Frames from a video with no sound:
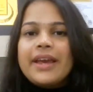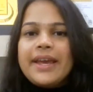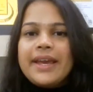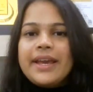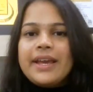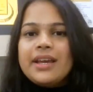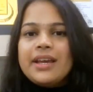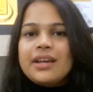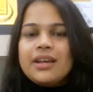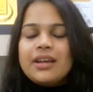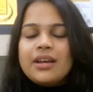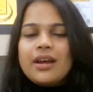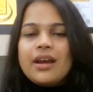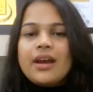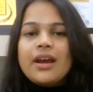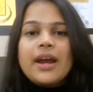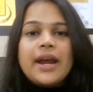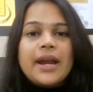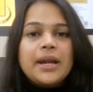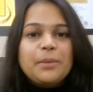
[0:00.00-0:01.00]
A
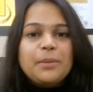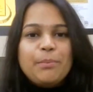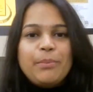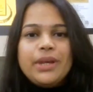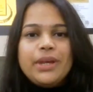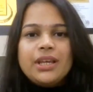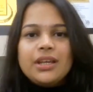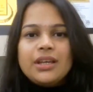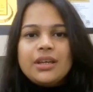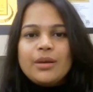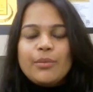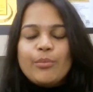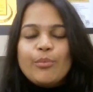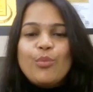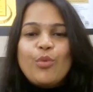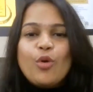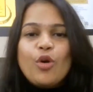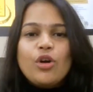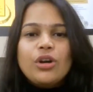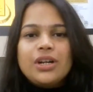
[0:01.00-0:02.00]
and B
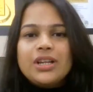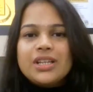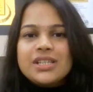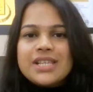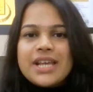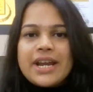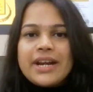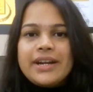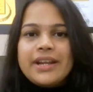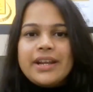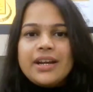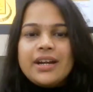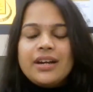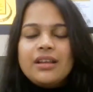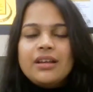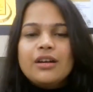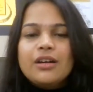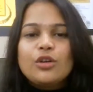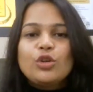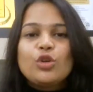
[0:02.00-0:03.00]
both
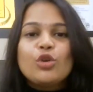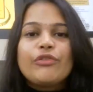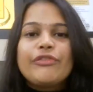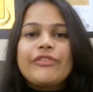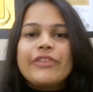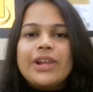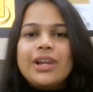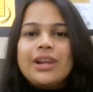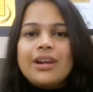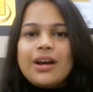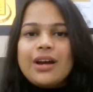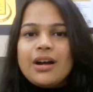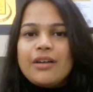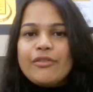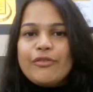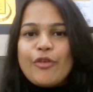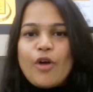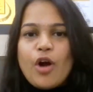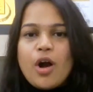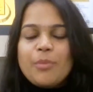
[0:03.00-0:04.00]
decided to fill
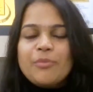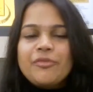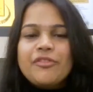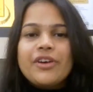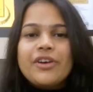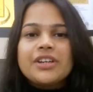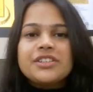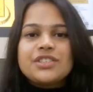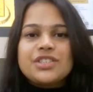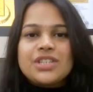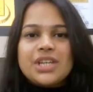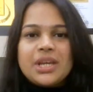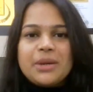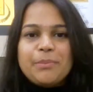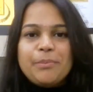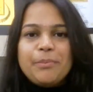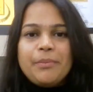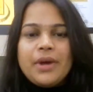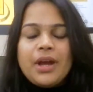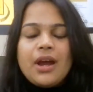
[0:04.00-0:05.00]
a form for
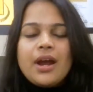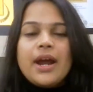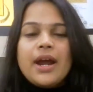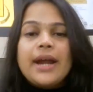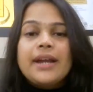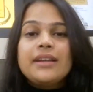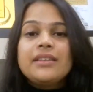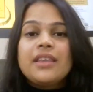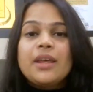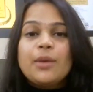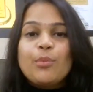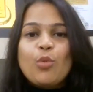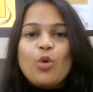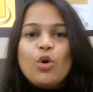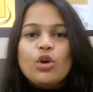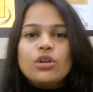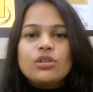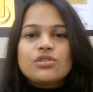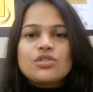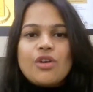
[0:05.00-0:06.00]
gym and they
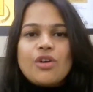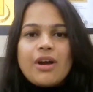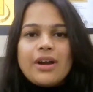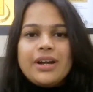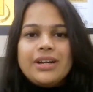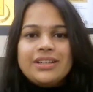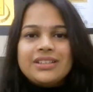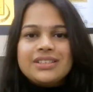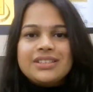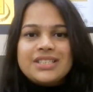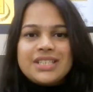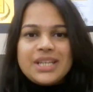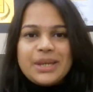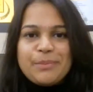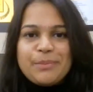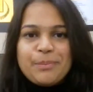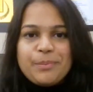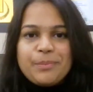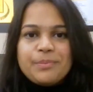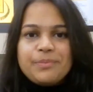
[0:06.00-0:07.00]
both joined
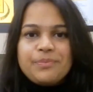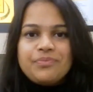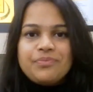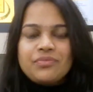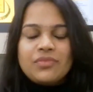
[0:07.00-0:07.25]
gym.